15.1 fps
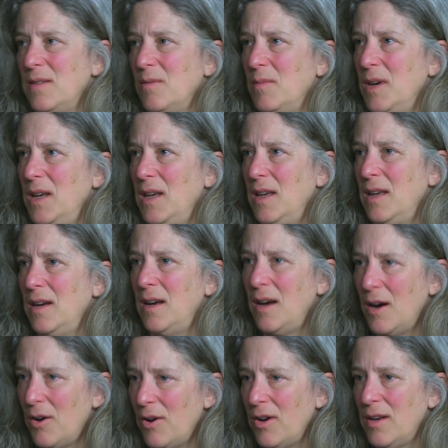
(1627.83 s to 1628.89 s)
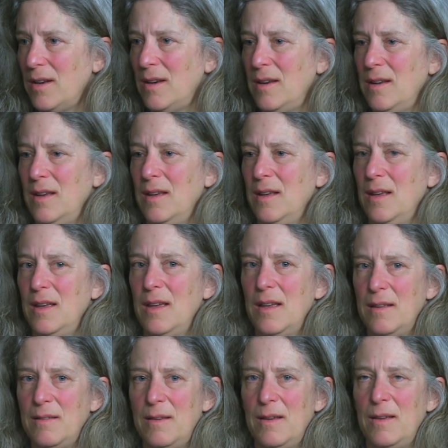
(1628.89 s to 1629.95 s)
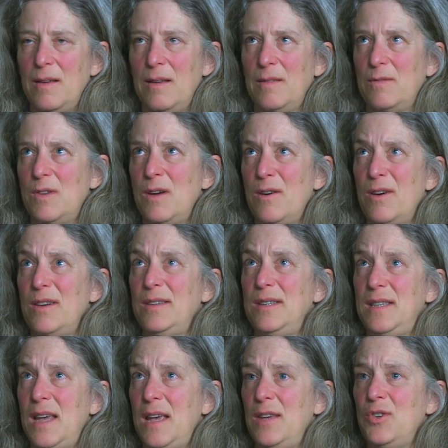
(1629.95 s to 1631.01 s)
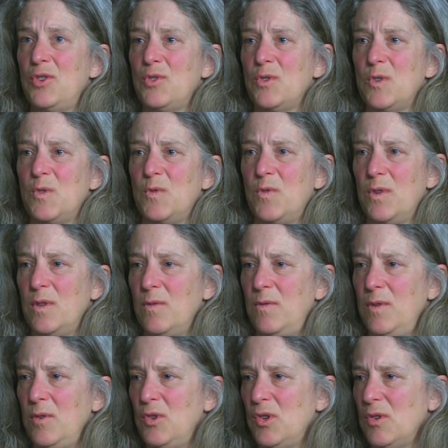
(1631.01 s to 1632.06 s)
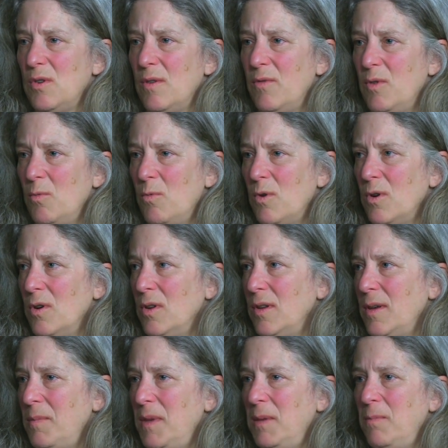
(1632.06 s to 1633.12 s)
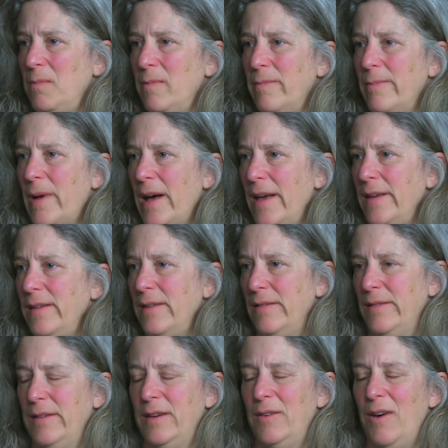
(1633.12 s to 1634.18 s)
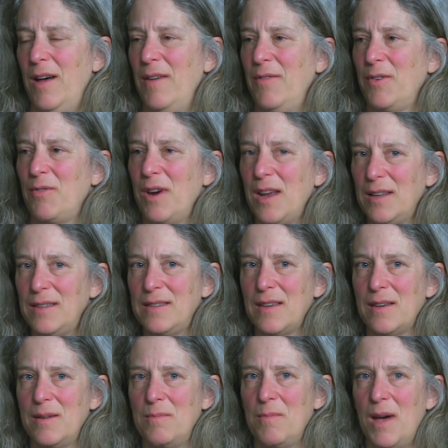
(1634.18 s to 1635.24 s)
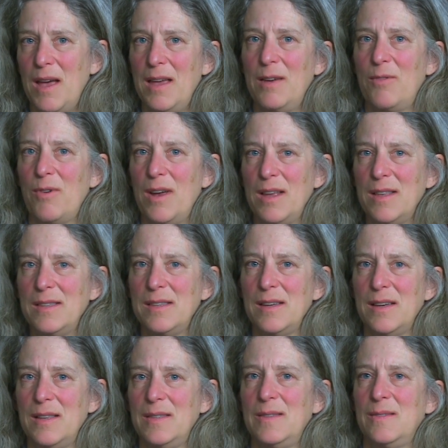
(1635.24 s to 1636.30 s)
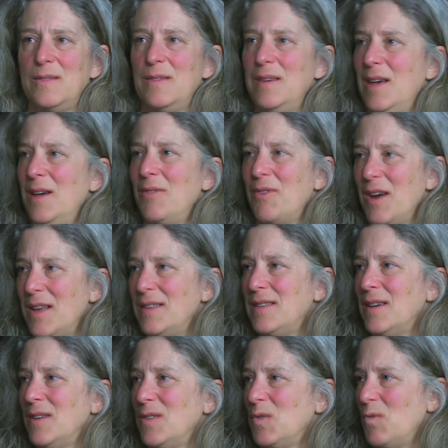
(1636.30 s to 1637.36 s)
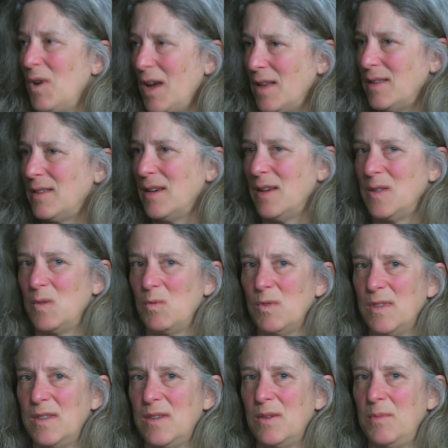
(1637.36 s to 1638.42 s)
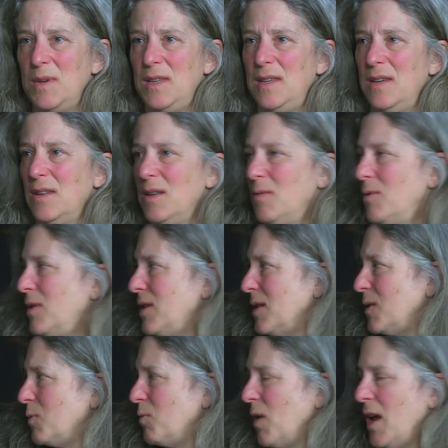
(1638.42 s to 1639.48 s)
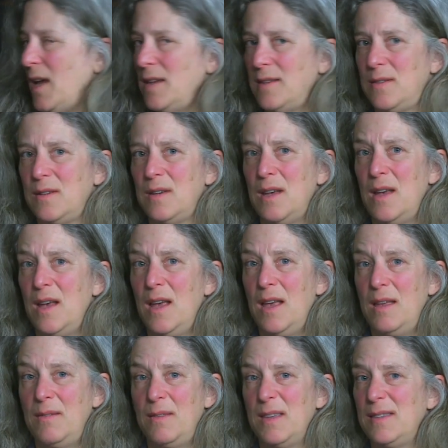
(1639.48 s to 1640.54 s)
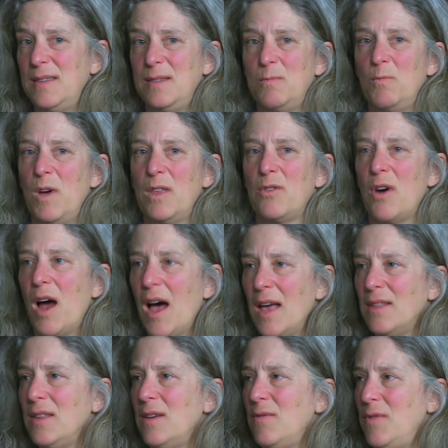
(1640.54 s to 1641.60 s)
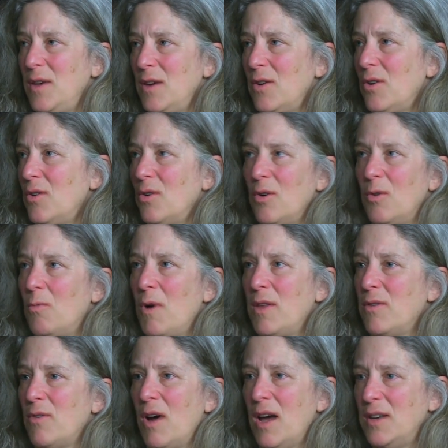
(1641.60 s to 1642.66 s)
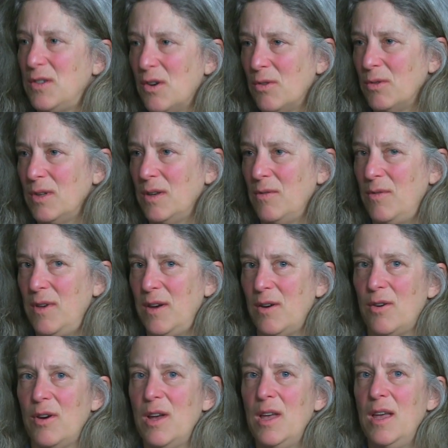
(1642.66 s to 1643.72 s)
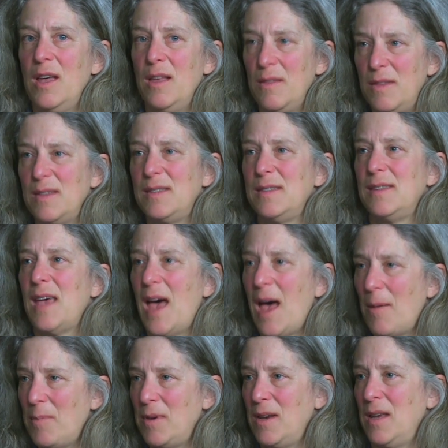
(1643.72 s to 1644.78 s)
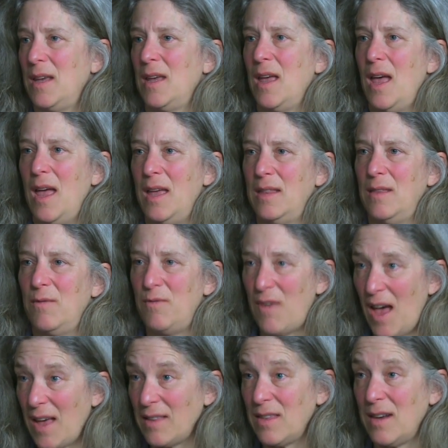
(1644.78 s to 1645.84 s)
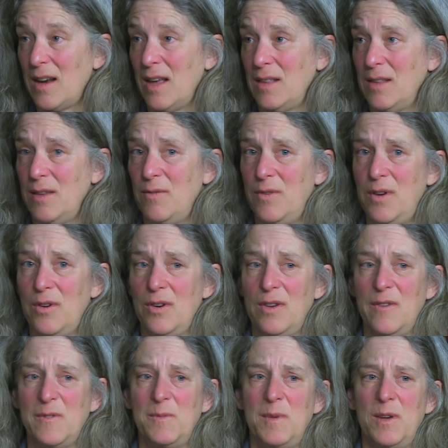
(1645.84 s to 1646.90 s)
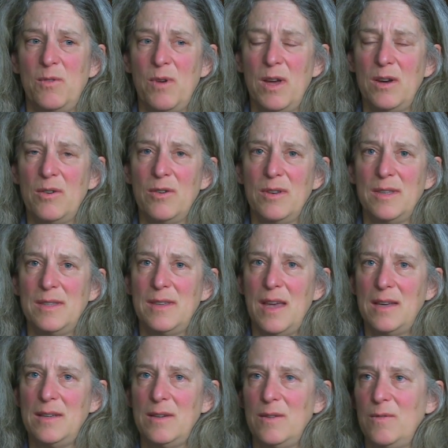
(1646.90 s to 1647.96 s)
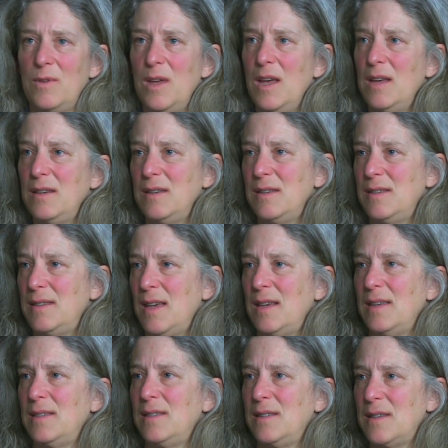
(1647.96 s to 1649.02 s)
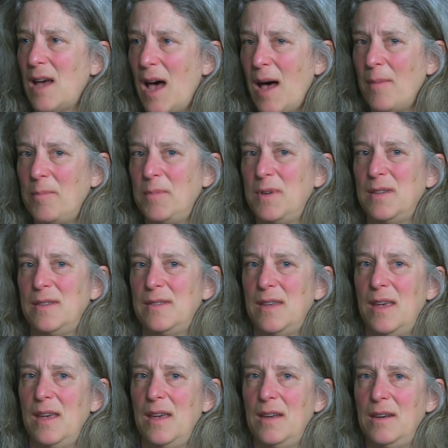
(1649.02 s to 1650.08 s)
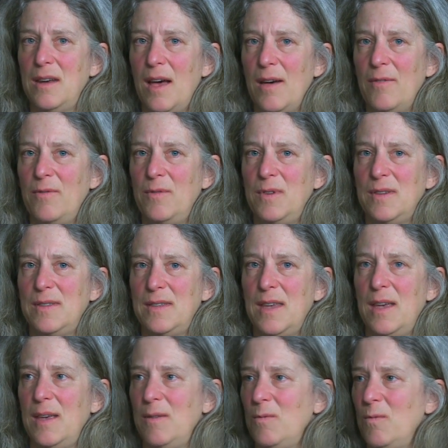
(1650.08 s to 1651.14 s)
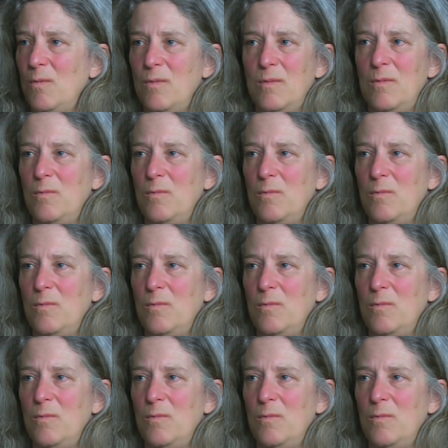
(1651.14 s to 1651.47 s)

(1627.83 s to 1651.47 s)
so many inherent inherent dangers for the future of the world. I mean, my, you know, I have a grandson. My grandson's grandson's grandsons will still be dealing with this waste. This is whether I live here or whether I don't live here. This is happening, and the fact that I live here gives me greater incentive to say stop, to say enough, to say